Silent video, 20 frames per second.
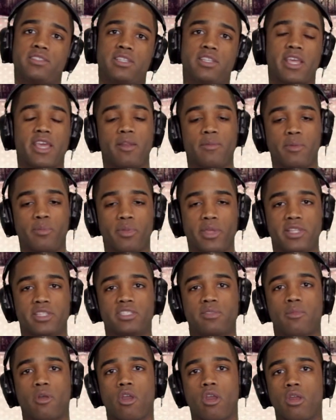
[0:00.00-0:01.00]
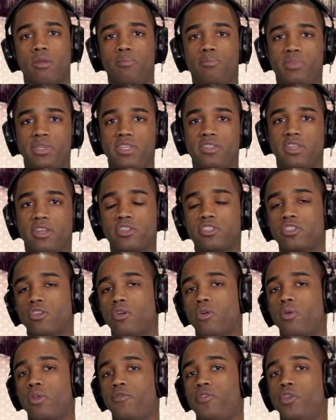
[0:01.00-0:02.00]
Tonight I'll be playing some R&B there,
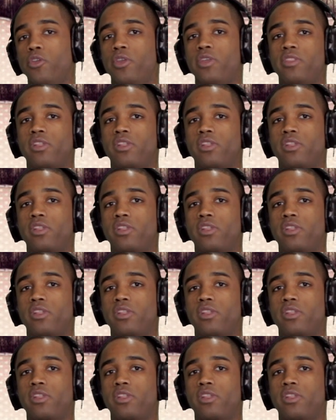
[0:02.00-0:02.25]
so if you're